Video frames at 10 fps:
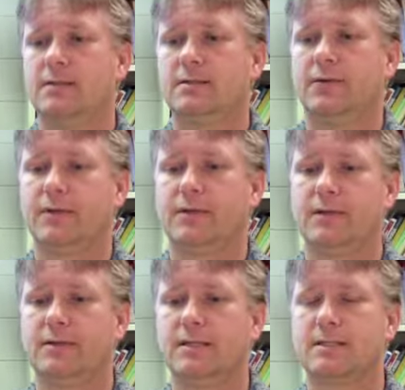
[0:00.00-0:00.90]
So that
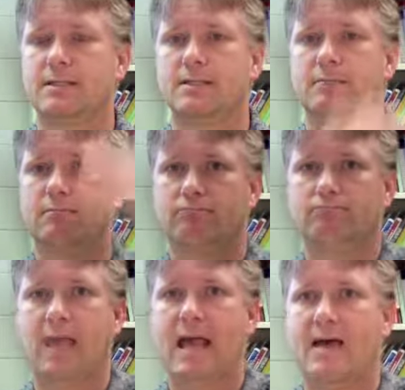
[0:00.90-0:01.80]
it doesn't
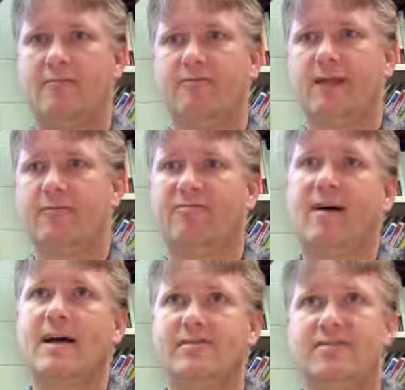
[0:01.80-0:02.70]
have like
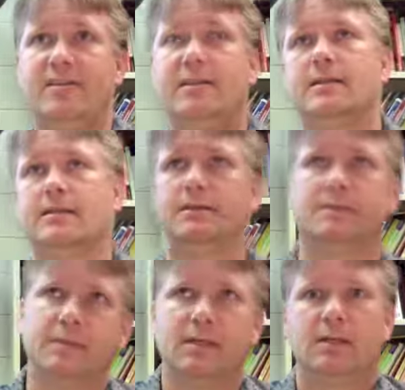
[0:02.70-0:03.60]
5 feet of
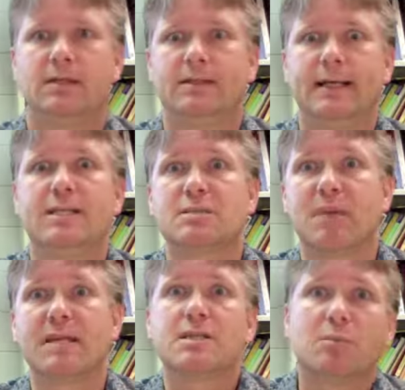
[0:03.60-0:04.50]
dead
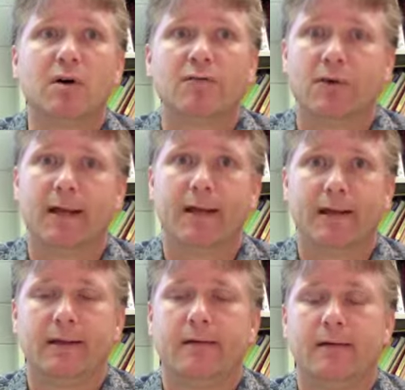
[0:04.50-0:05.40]
space above your
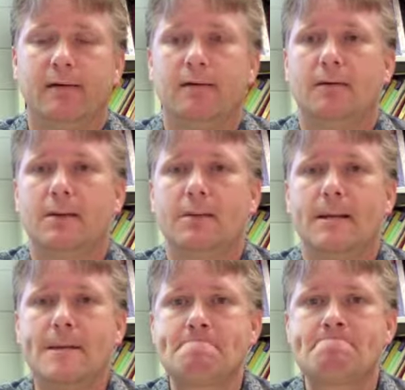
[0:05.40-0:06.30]
head,
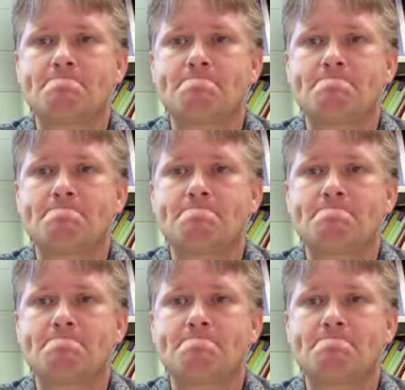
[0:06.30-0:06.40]
okay?